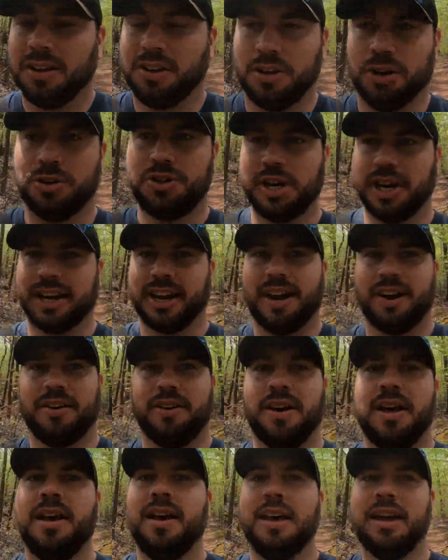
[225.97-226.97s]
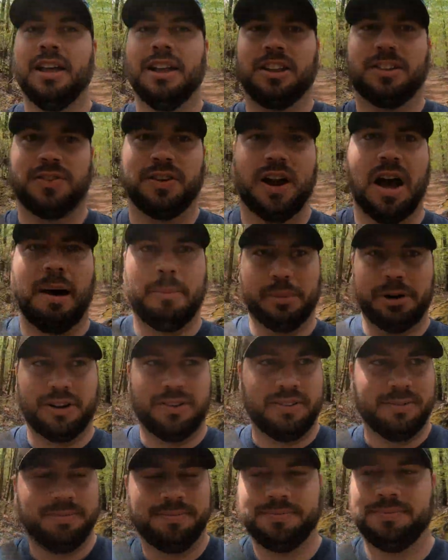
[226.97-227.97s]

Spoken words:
Go check it out. It's phenomenal.